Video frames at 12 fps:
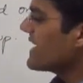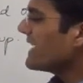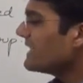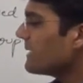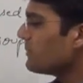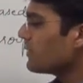
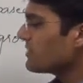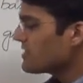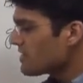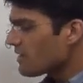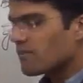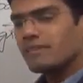check the
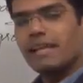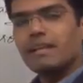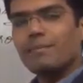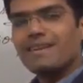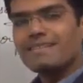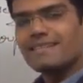position of the
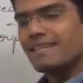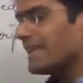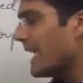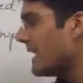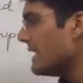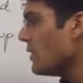elements
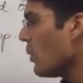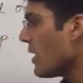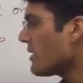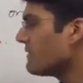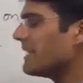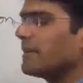in any
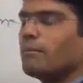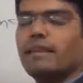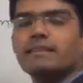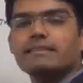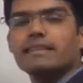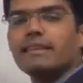one of the
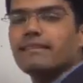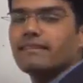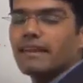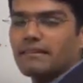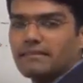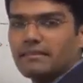remaining three
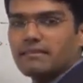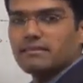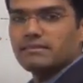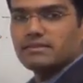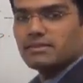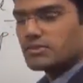sets.
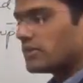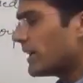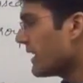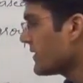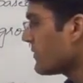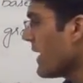So let us